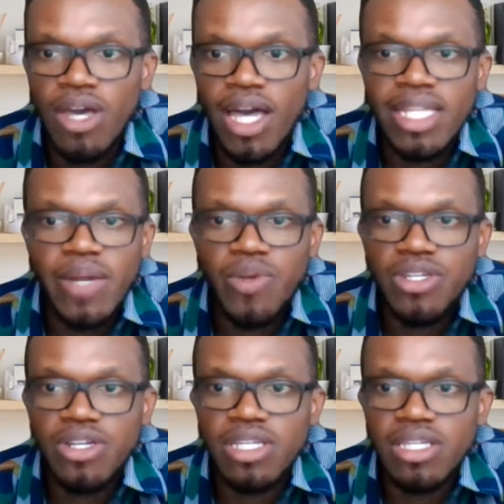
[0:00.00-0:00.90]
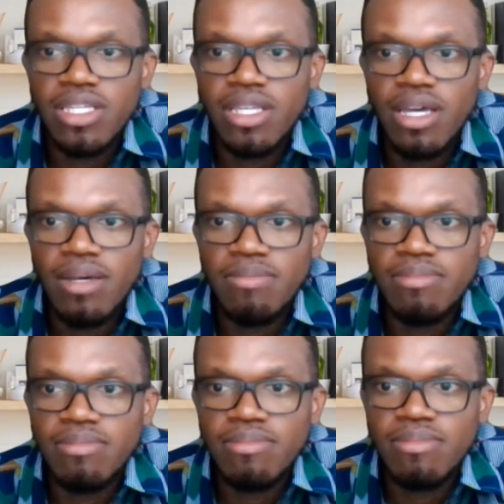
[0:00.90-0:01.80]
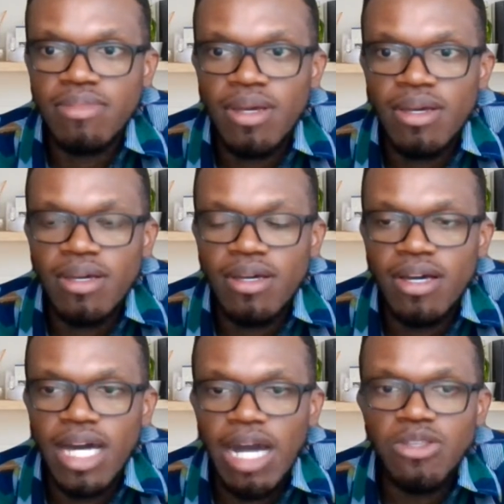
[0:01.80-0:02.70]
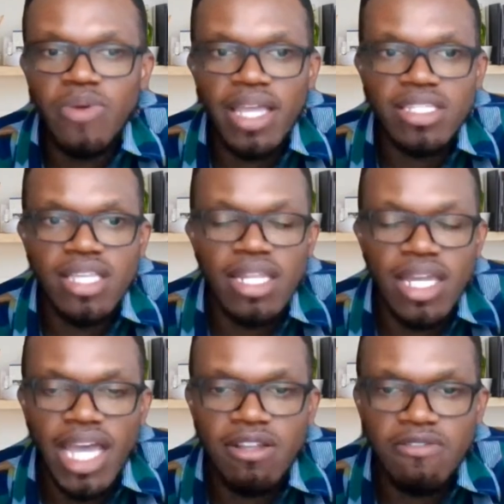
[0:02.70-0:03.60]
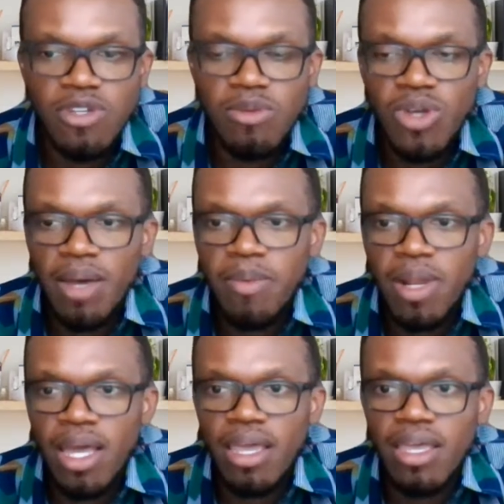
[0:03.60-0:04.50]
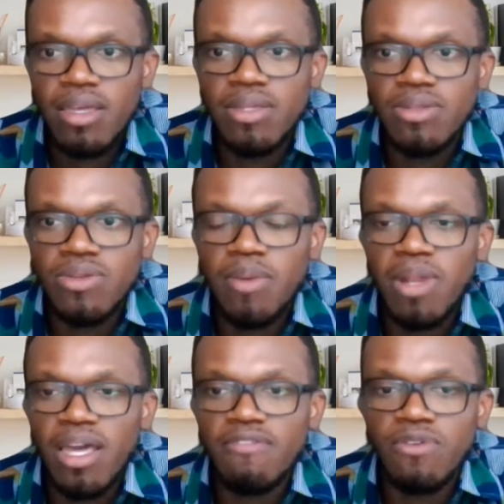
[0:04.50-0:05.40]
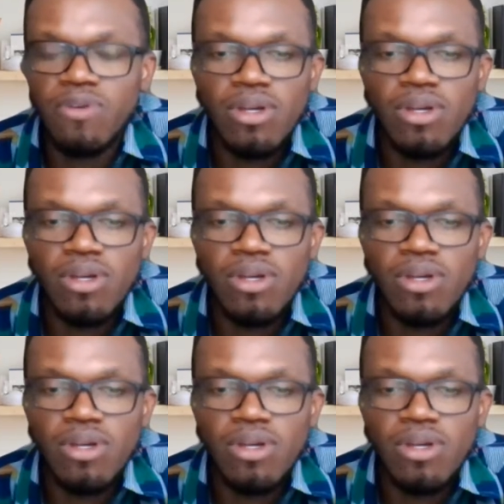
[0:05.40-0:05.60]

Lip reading: And that question is, how do I decide the kind of job to apply for?